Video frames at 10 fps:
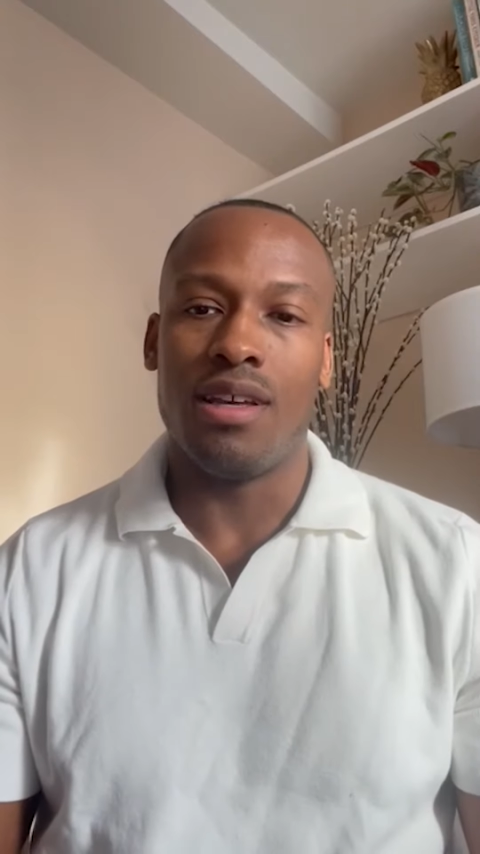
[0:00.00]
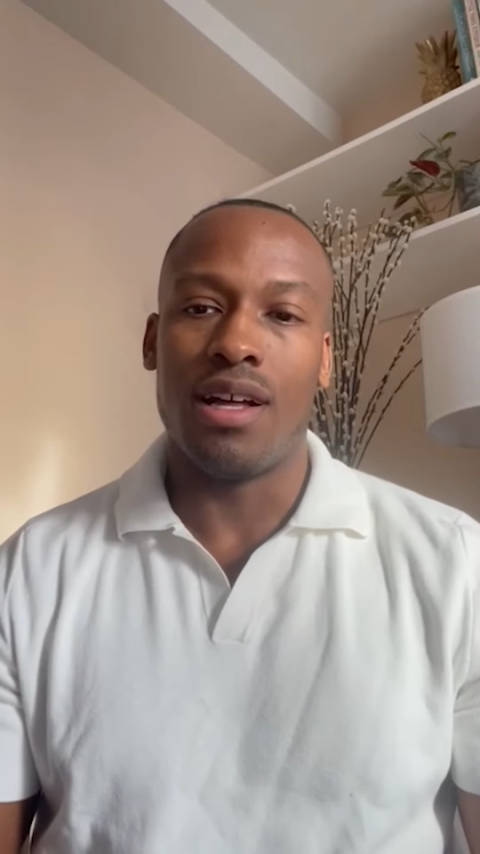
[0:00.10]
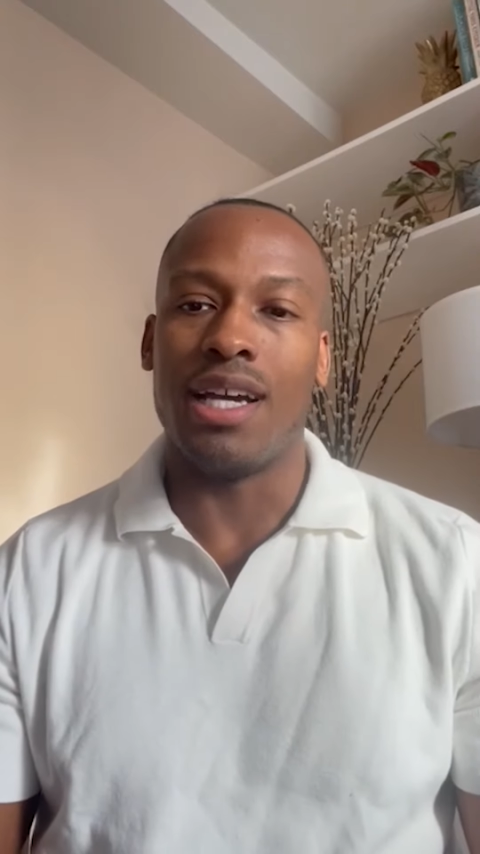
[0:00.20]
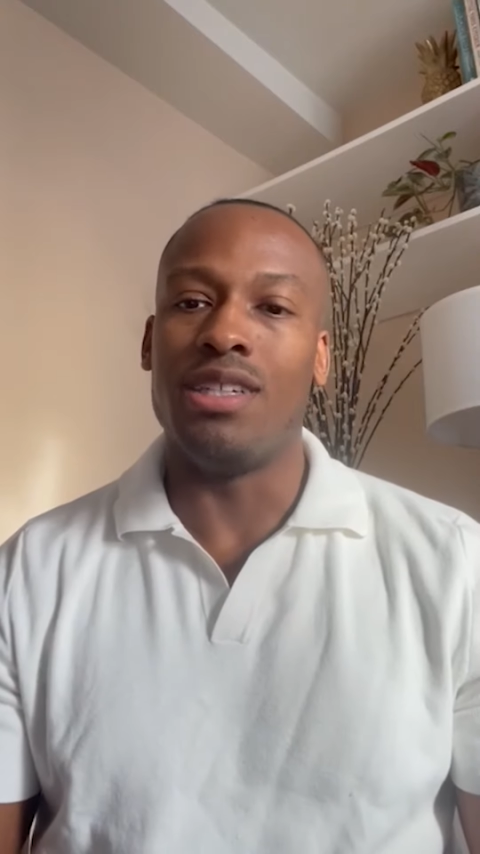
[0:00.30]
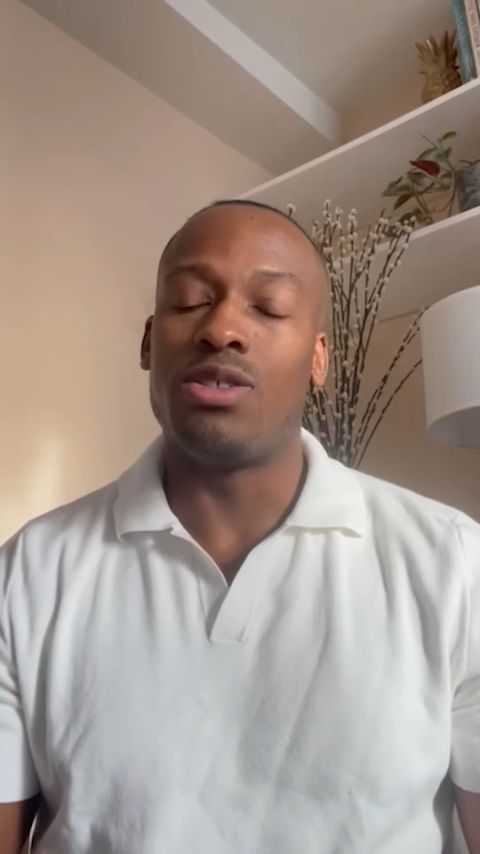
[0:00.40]

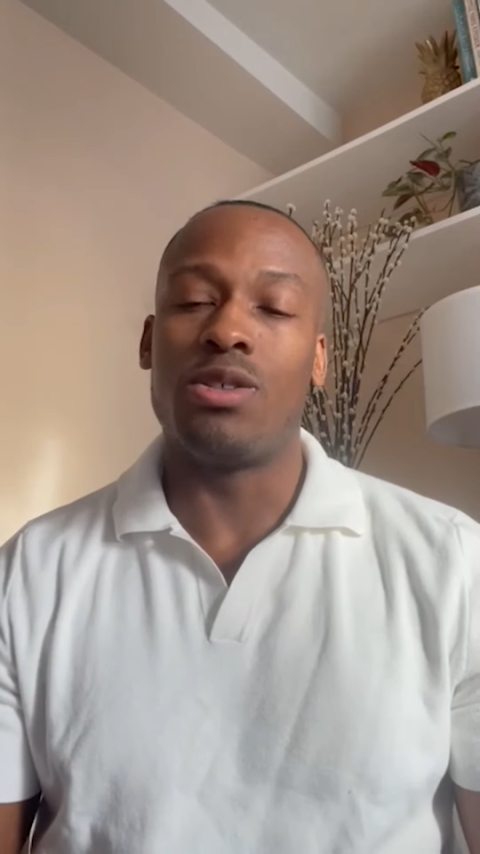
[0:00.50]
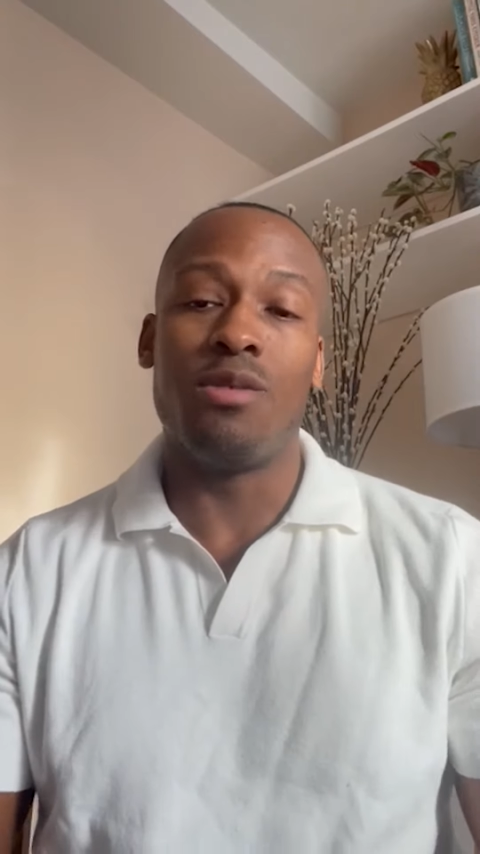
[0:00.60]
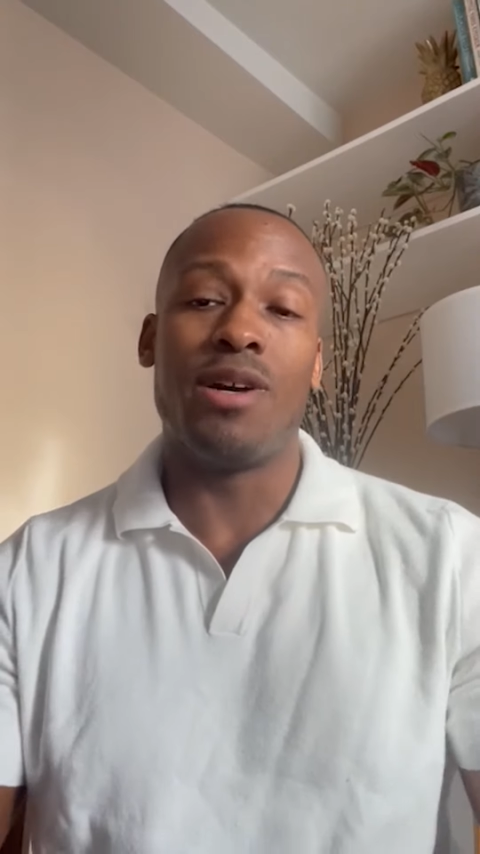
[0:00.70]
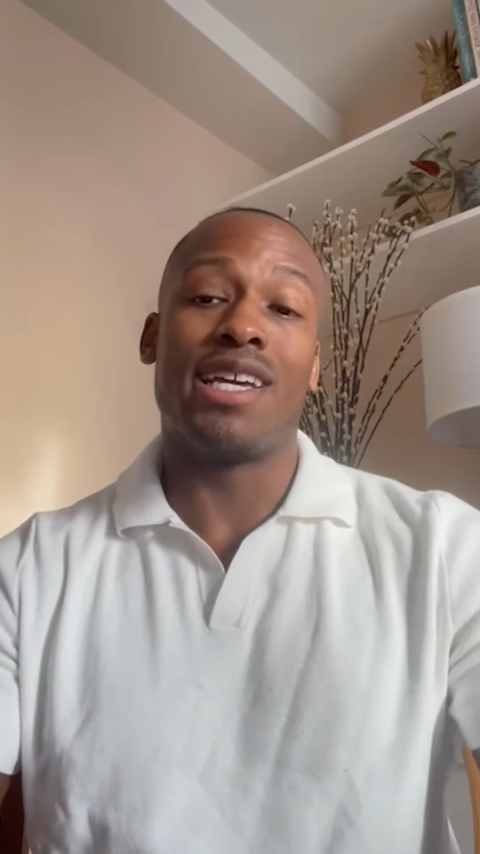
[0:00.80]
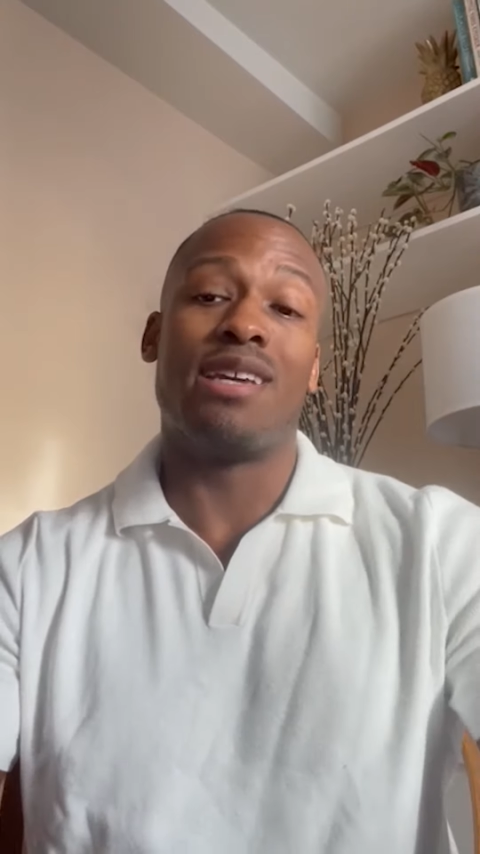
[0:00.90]
I enjoy
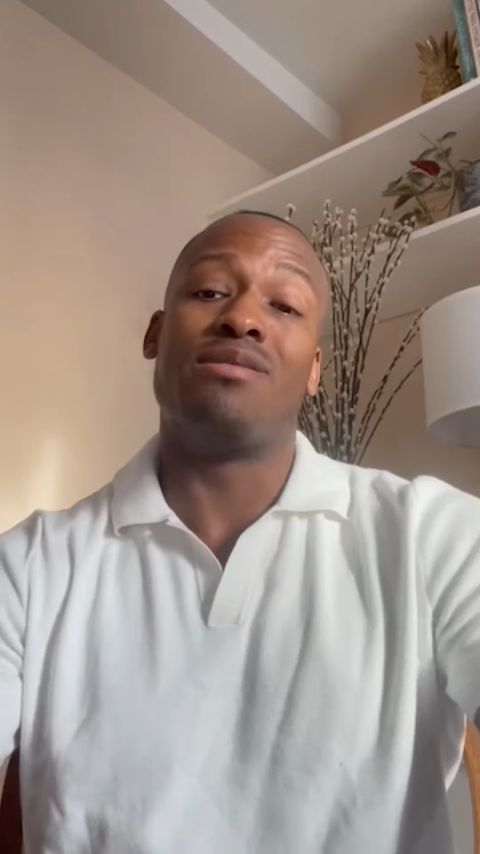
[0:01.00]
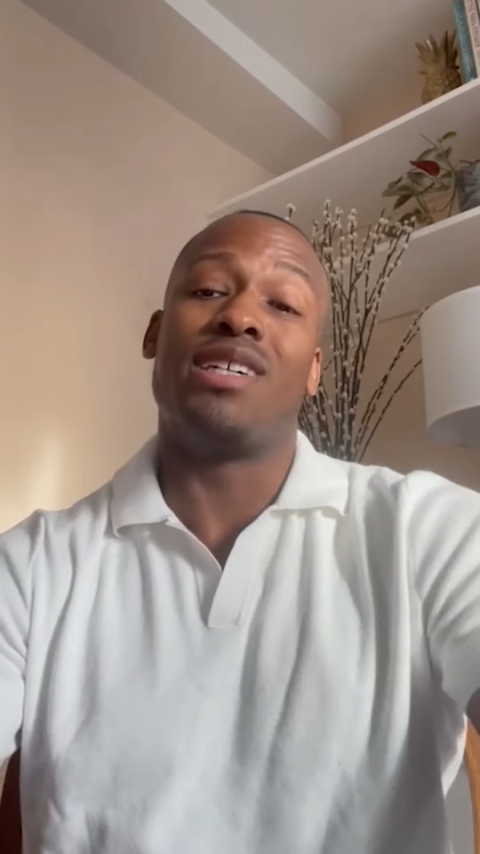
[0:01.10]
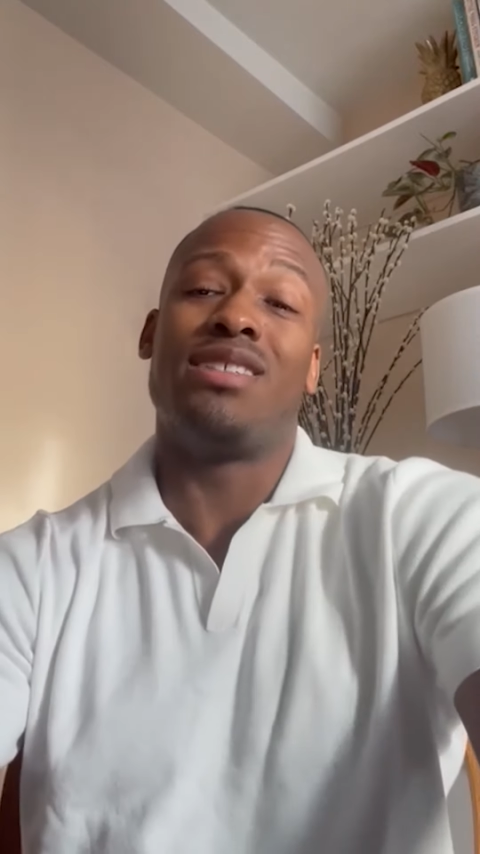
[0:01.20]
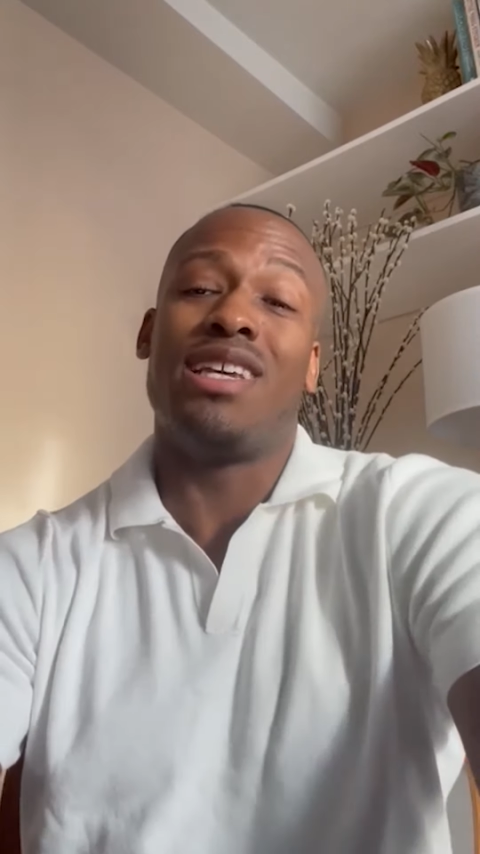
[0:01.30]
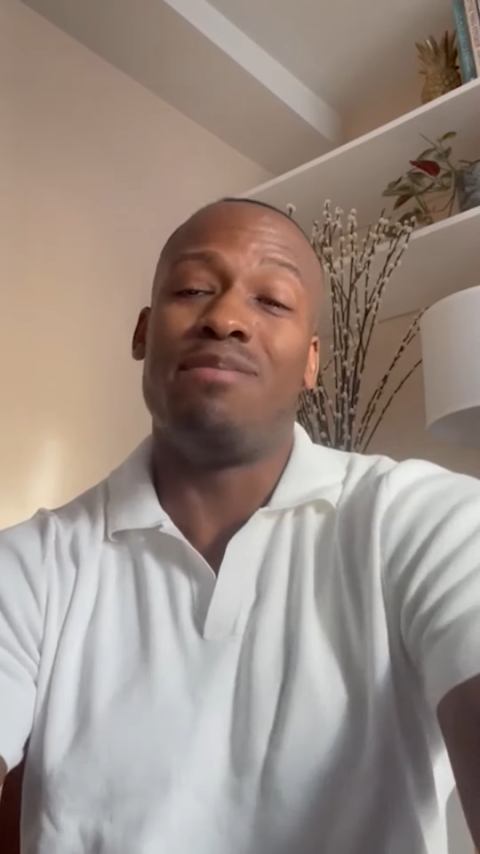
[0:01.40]
working with
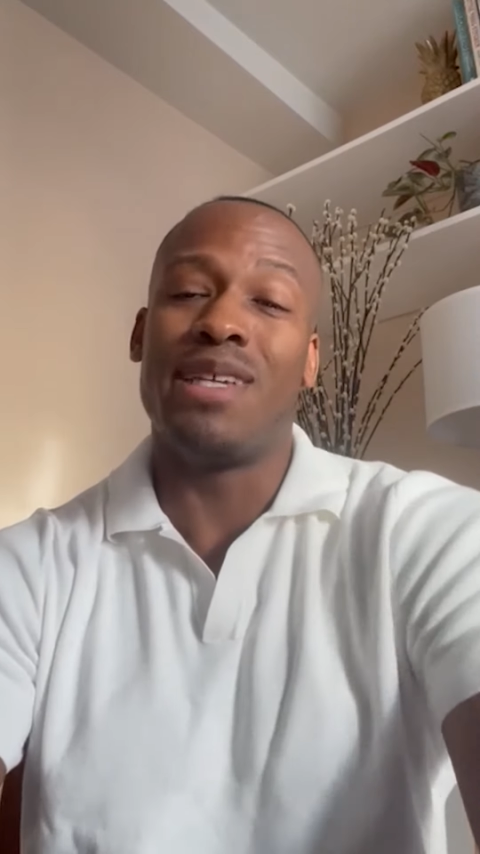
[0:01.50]
our team